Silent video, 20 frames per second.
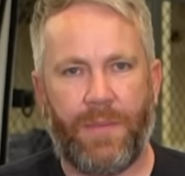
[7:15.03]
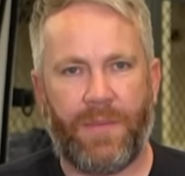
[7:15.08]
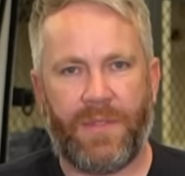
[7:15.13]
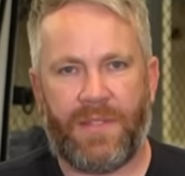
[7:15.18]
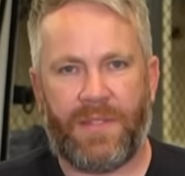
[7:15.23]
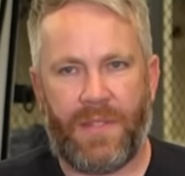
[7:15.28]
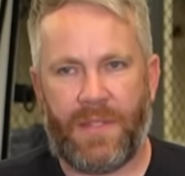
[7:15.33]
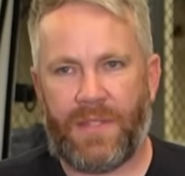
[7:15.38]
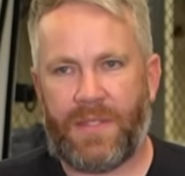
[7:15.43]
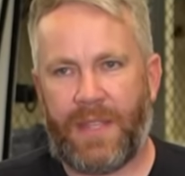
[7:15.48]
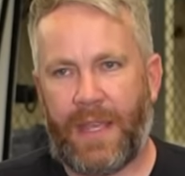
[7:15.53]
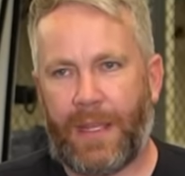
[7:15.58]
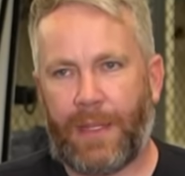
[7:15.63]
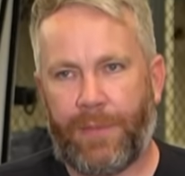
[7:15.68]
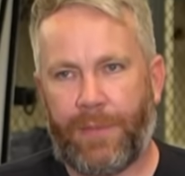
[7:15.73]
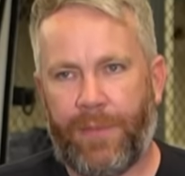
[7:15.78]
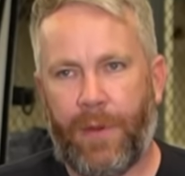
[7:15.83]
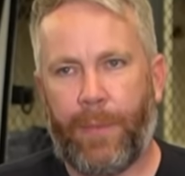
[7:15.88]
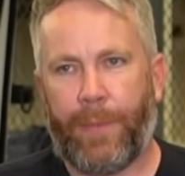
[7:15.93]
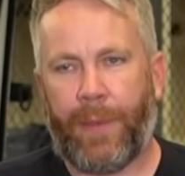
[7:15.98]
was
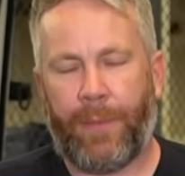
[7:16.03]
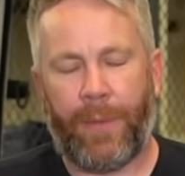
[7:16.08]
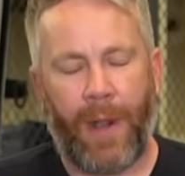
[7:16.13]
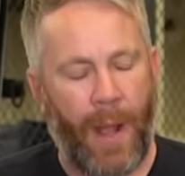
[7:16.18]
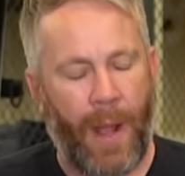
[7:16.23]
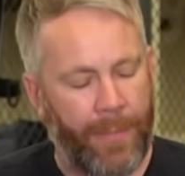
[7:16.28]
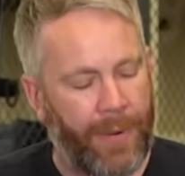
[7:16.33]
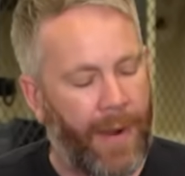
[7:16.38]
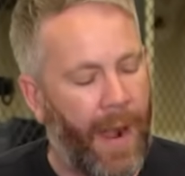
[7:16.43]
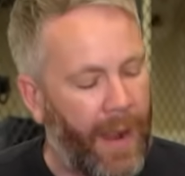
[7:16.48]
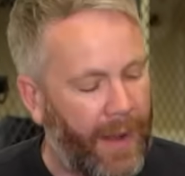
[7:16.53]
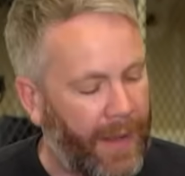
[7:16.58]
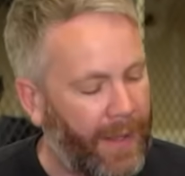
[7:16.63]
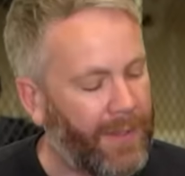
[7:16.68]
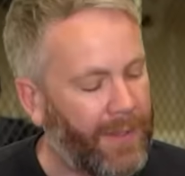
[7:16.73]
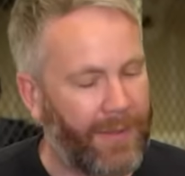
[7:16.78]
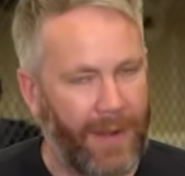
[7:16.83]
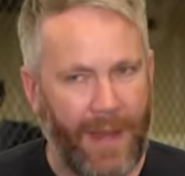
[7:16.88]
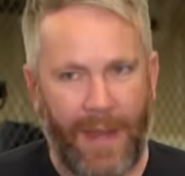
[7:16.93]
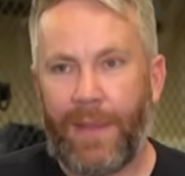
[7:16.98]
distinct from the Raw
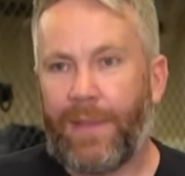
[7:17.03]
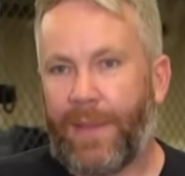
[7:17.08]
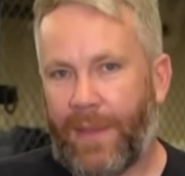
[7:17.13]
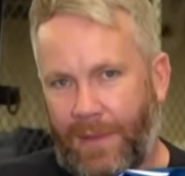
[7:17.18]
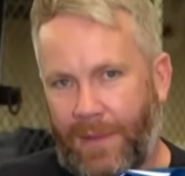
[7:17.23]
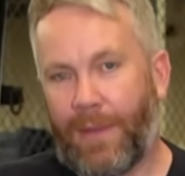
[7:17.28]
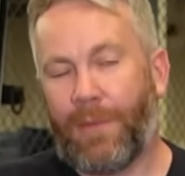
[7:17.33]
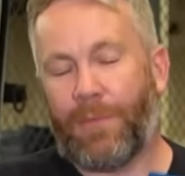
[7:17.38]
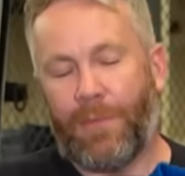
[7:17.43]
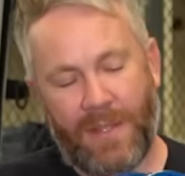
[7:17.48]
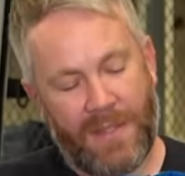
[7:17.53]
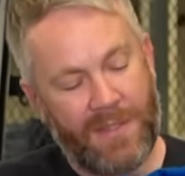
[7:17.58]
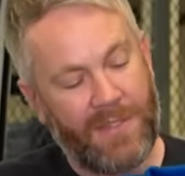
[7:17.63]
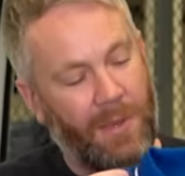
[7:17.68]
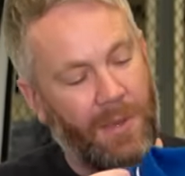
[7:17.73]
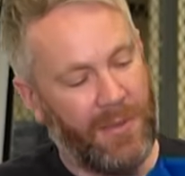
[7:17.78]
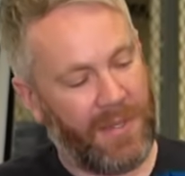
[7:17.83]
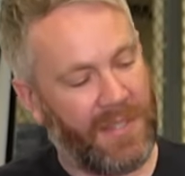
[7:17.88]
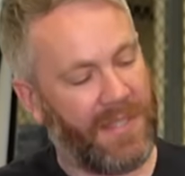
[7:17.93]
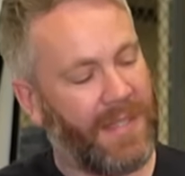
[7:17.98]
product, right? And they went
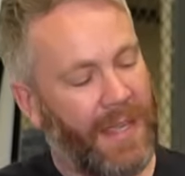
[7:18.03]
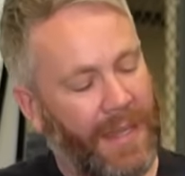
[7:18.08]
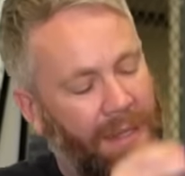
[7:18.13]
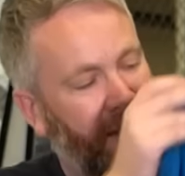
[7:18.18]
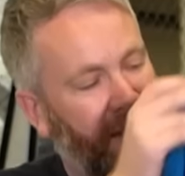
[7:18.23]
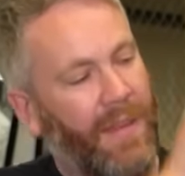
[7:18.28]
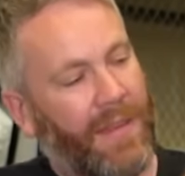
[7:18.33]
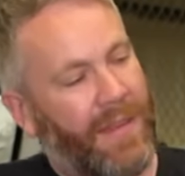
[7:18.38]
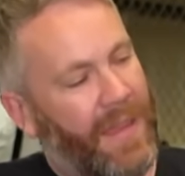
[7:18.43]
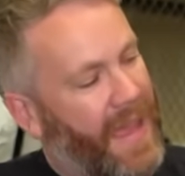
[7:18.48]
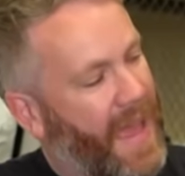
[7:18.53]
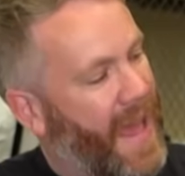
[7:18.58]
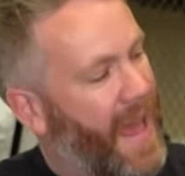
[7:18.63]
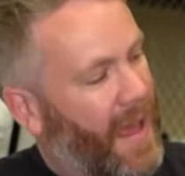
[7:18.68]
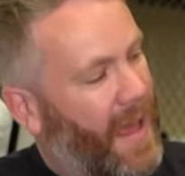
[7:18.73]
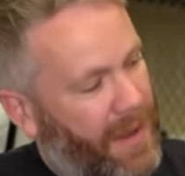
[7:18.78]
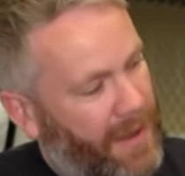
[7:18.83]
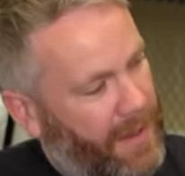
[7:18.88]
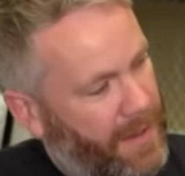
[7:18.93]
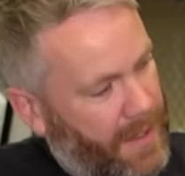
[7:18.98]
so distinct that they
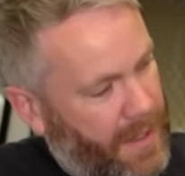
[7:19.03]
had